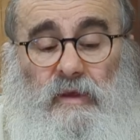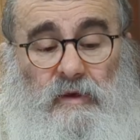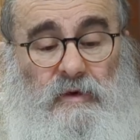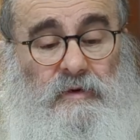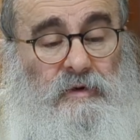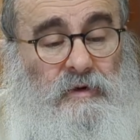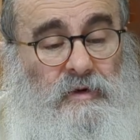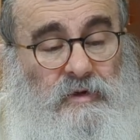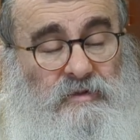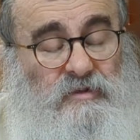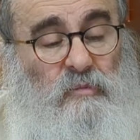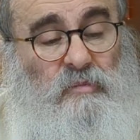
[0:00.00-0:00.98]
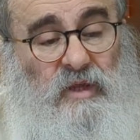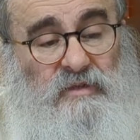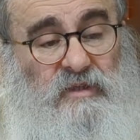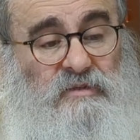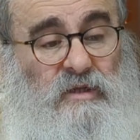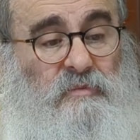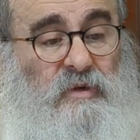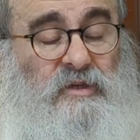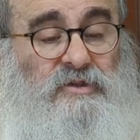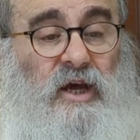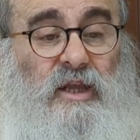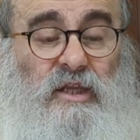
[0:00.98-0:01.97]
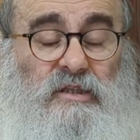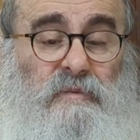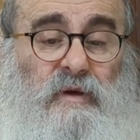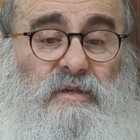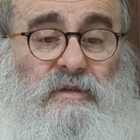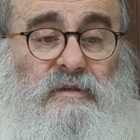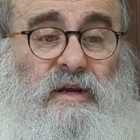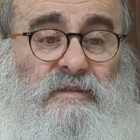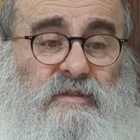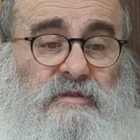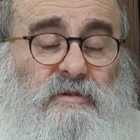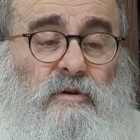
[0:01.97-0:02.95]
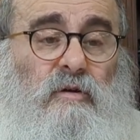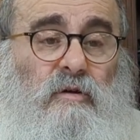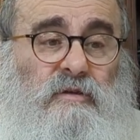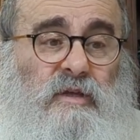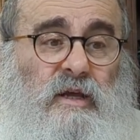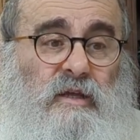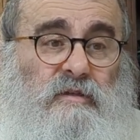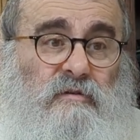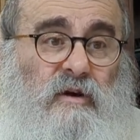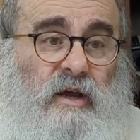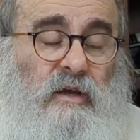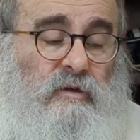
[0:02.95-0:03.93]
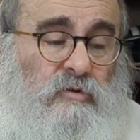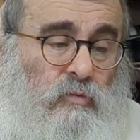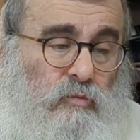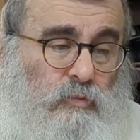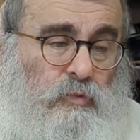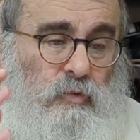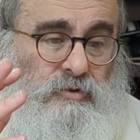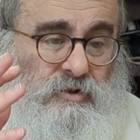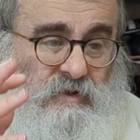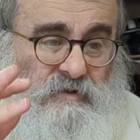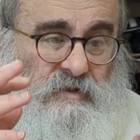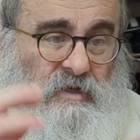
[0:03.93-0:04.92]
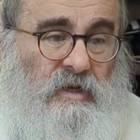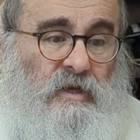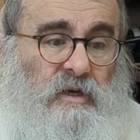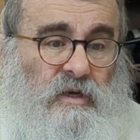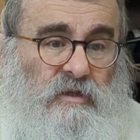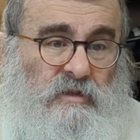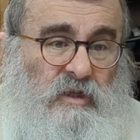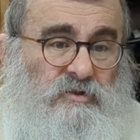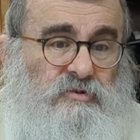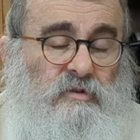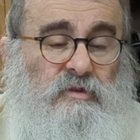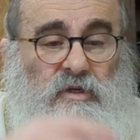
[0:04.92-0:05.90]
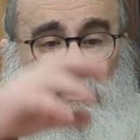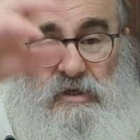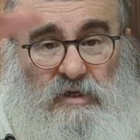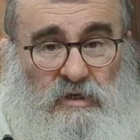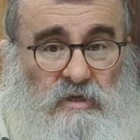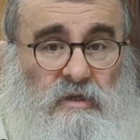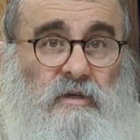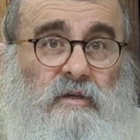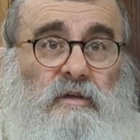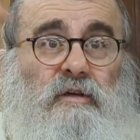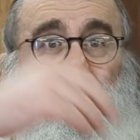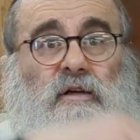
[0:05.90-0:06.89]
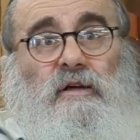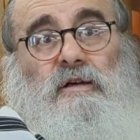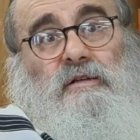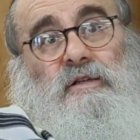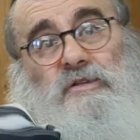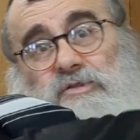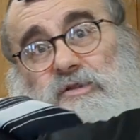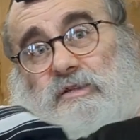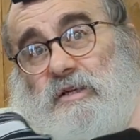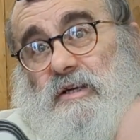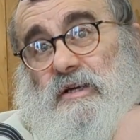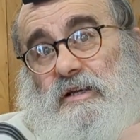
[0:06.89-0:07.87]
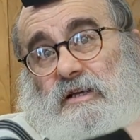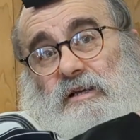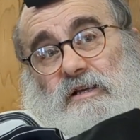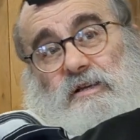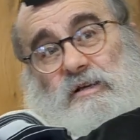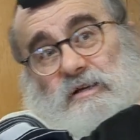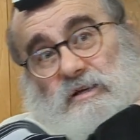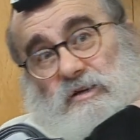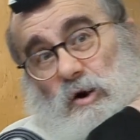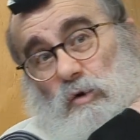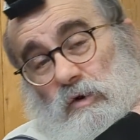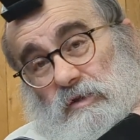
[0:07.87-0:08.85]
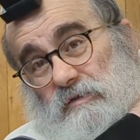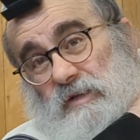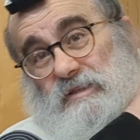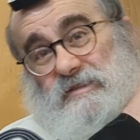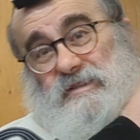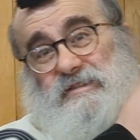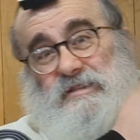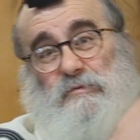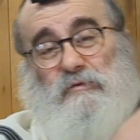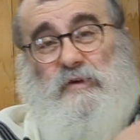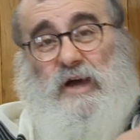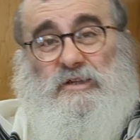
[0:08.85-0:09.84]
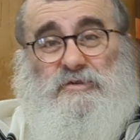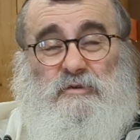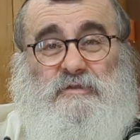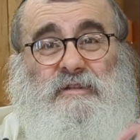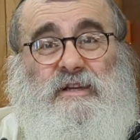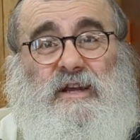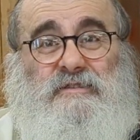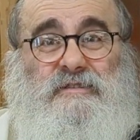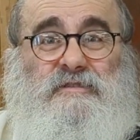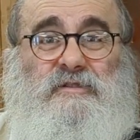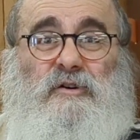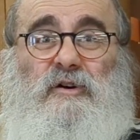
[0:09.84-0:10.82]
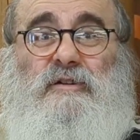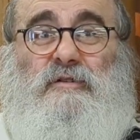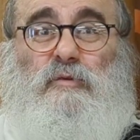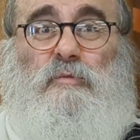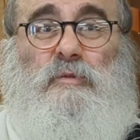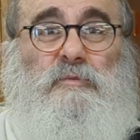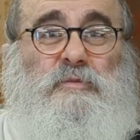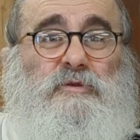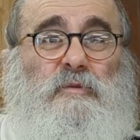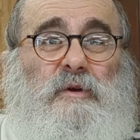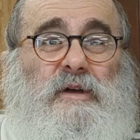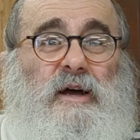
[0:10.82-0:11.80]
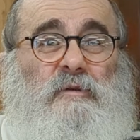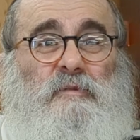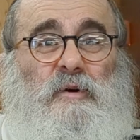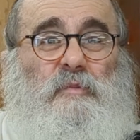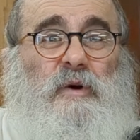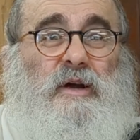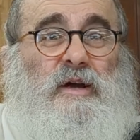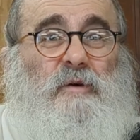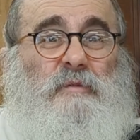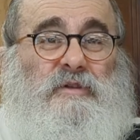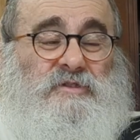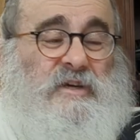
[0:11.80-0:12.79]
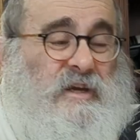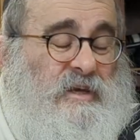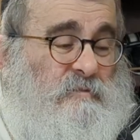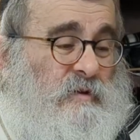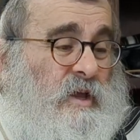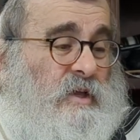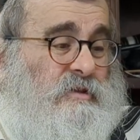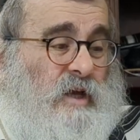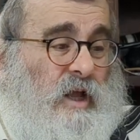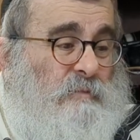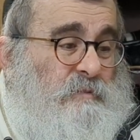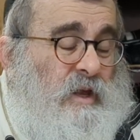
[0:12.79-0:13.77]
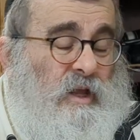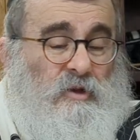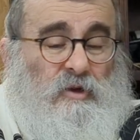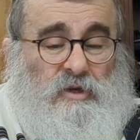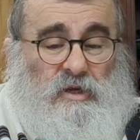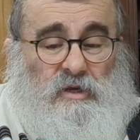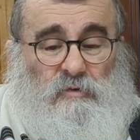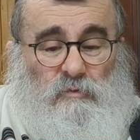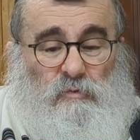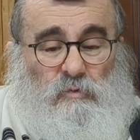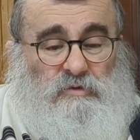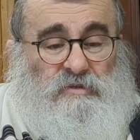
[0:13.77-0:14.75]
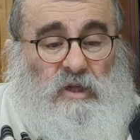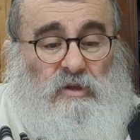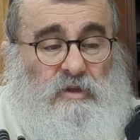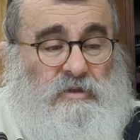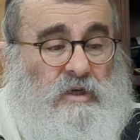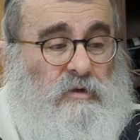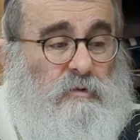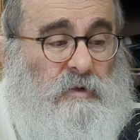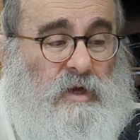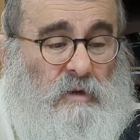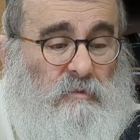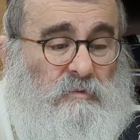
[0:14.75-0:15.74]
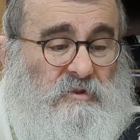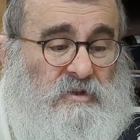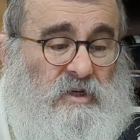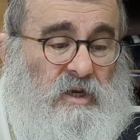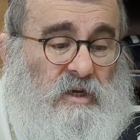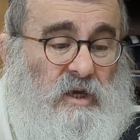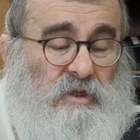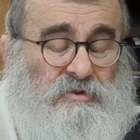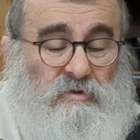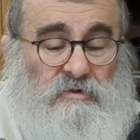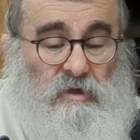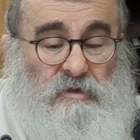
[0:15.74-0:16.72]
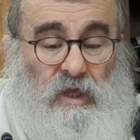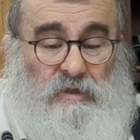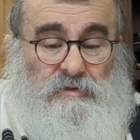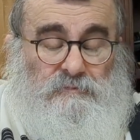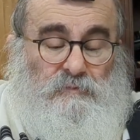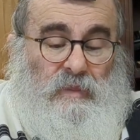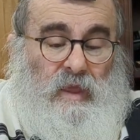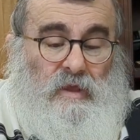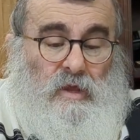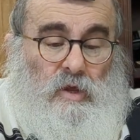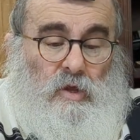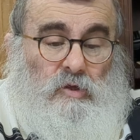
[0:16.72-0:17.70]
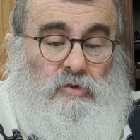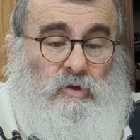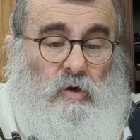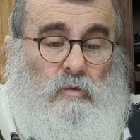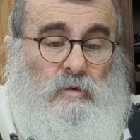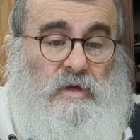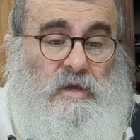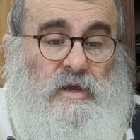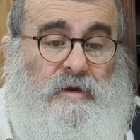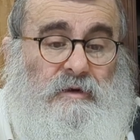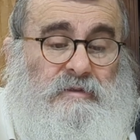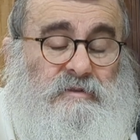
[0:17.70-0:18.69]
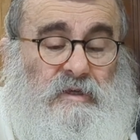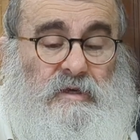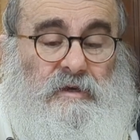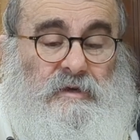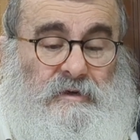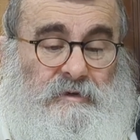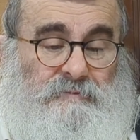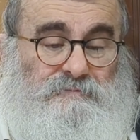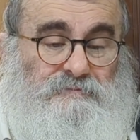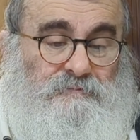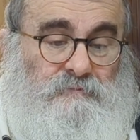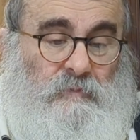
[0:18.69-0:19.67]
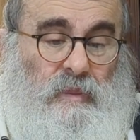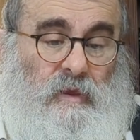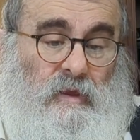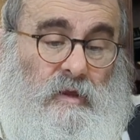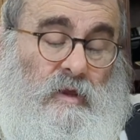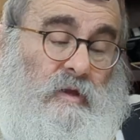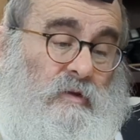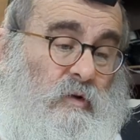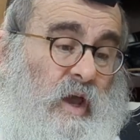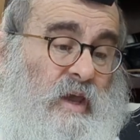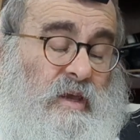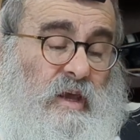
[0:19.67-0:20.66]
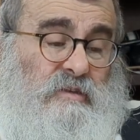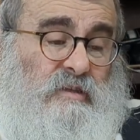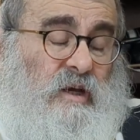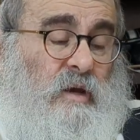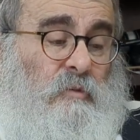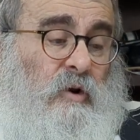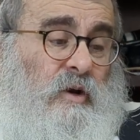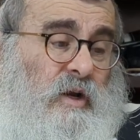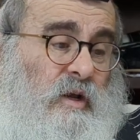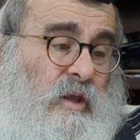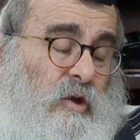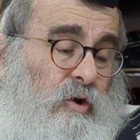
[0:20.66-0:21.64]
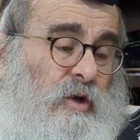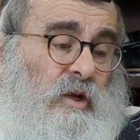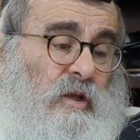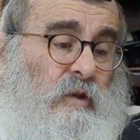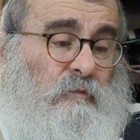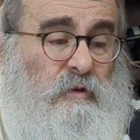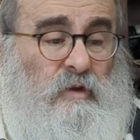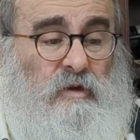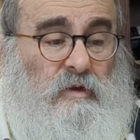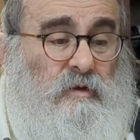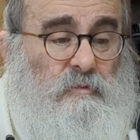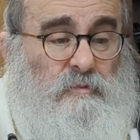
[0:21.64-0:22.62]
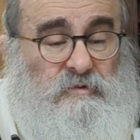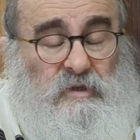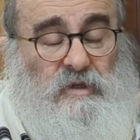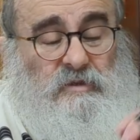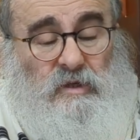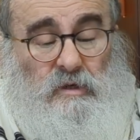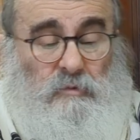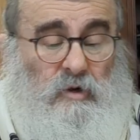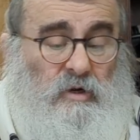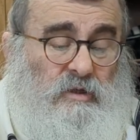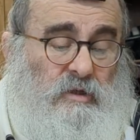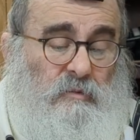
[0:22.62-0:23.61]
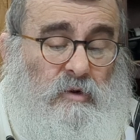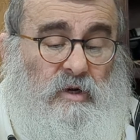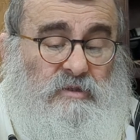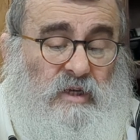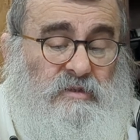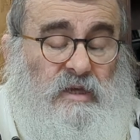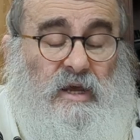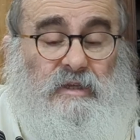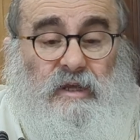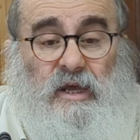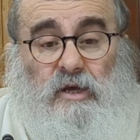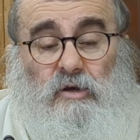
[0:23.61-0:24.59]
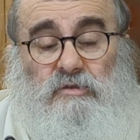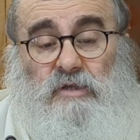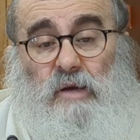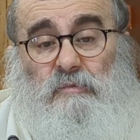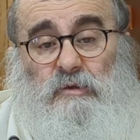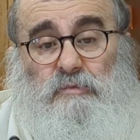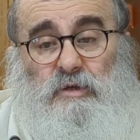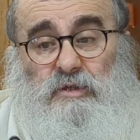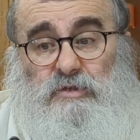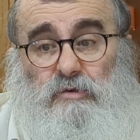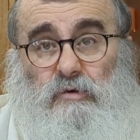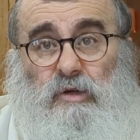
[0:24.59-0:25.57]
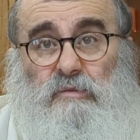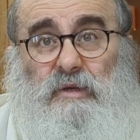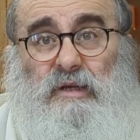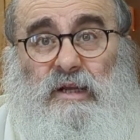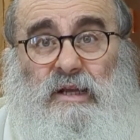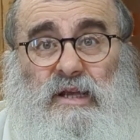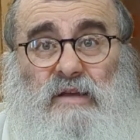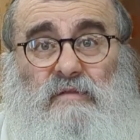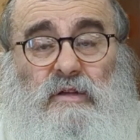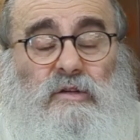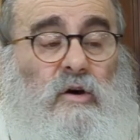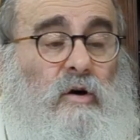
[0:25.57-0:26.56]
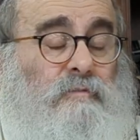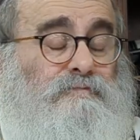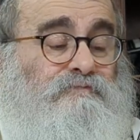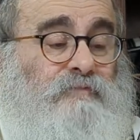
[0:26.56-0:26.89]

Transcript: in uh, some places it's a big shayla, especially in Eretz Yisrael, they're trying to push this that should uh, uh they should uh, go into that system of kashrus in Eretz Yisrael. The woman should become a, par- a mashgichim. So al pi halacha, what's the halacha? They could become a mashgiach kashrus or not? So here is um, it's a Gemara lechora lefi dinah the Gemara. Gemara says ad echad neman b'isurin, meaning even though